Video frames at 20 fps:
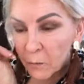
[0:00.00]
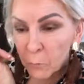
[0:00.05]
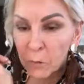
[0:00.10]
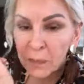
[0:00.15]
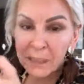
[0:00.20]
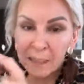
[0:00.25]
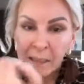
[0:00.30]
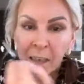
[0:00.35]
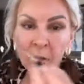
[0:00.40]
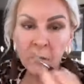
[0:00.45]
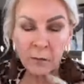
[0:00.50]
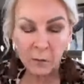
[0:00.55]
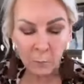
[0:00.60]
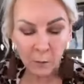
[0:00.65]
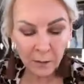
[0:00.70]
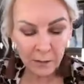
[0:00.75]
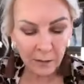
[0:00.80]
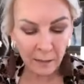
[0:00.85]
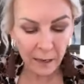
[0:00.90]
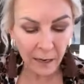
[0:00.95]
was in love with
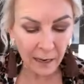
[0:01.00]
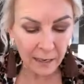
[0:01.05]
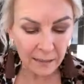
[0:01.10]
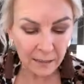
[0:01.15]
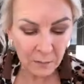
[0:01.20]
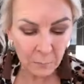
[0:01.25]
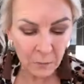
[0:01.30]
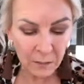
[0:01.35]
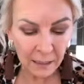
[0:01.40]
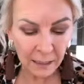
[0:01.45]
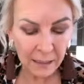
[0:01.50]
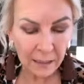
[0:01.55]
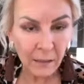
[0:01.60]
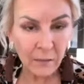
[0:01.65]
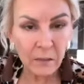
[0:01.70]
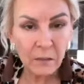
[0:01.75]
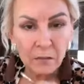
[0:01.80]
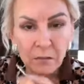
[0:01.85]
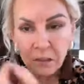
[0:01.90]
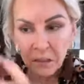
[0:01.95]
one of the guys. It was like
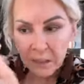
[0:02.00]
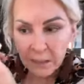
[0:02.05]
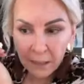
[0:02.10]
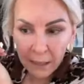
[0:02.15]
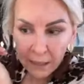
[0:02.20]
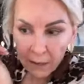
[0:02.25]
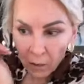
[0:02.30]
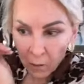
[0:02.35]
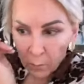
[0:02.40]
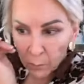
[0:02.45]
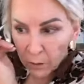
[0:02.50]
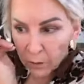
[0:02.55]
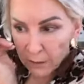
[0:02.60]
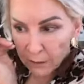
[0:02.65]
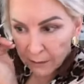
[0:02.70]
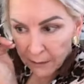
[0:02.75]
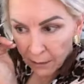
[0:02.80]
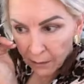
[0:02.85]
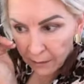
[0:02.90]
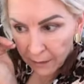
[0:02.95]
love at first sight
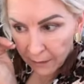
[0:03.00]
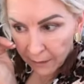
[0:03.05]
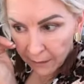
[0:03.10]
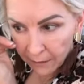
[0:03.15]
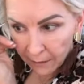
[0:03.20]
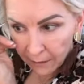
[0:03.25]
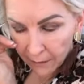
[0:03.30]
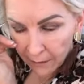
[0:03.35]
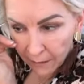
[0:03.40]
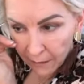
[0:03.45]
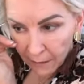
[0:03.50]
almost, it sounds like.